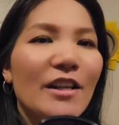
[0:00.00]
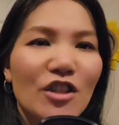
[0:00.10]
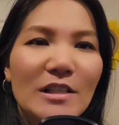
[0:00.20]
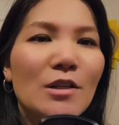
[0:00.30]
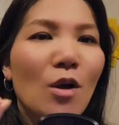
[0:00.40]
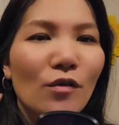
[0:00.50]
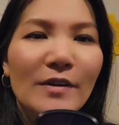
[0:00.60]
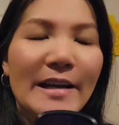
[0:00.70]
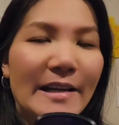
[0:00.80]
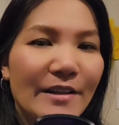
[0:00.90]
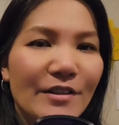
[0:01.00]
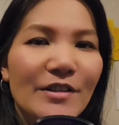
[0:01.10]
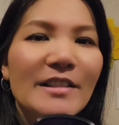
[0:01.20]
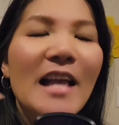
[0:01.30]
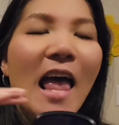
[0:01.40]
and she
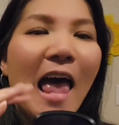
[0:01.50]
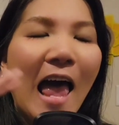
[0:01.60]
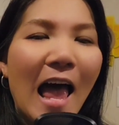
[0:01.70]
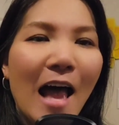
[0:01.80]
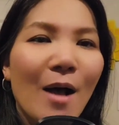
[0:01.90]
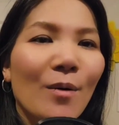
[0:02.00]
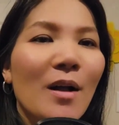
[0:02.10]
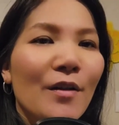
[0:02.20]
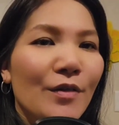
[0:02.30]
overhears how